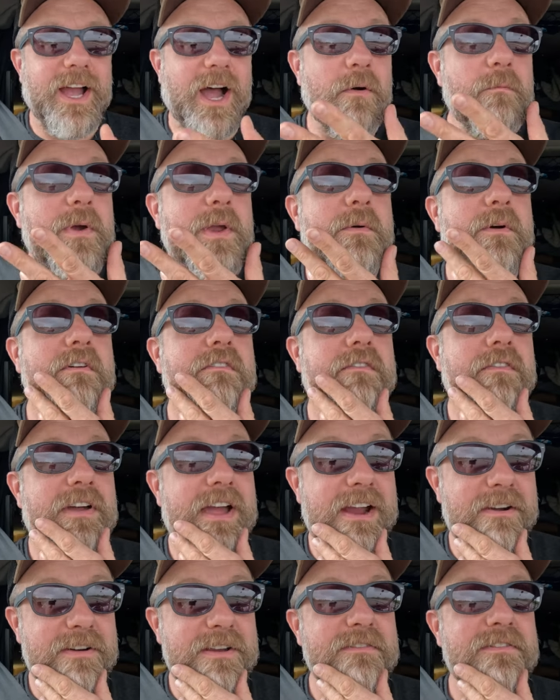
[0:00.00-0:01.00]
and we were
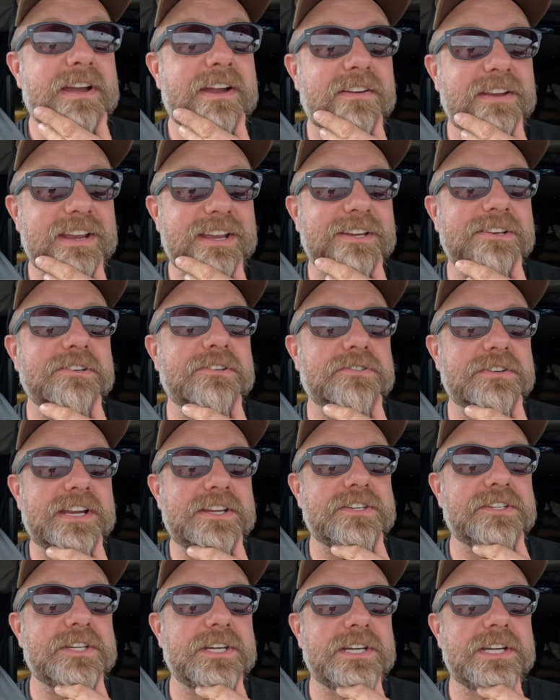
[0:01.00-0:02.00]
very, very
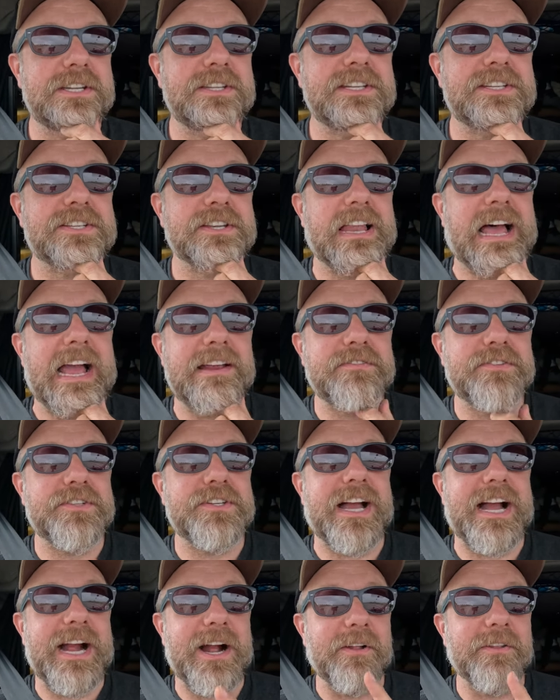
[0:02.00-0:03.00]
interested in this
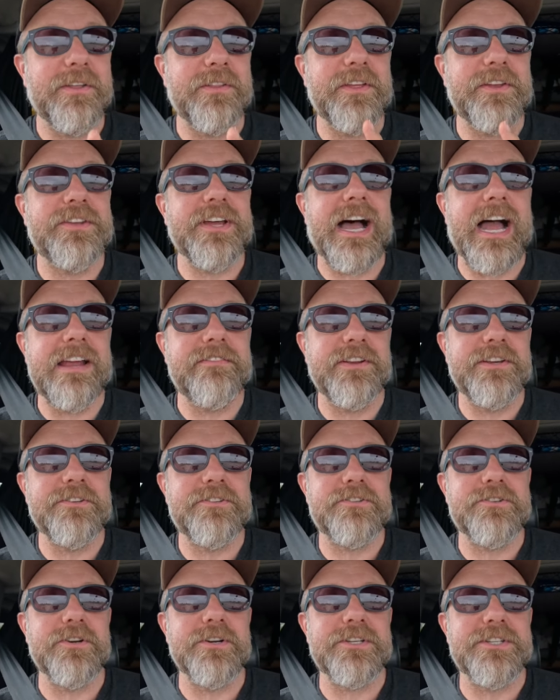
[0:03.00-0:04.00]
lifestyle that the dive
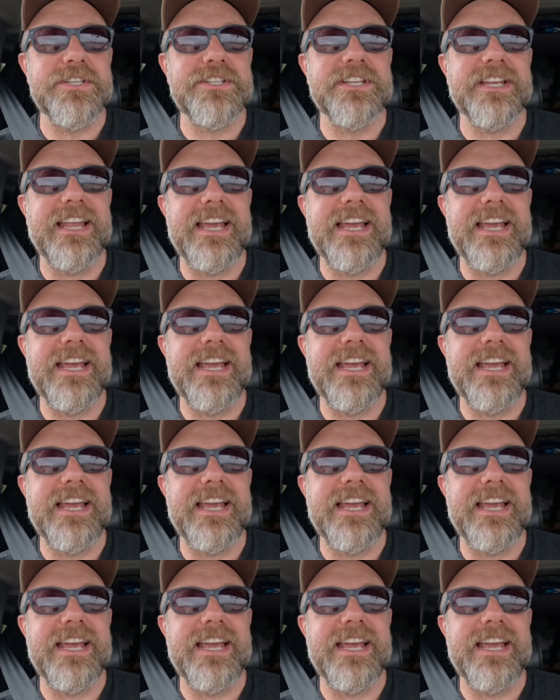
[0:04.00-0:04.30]
instructors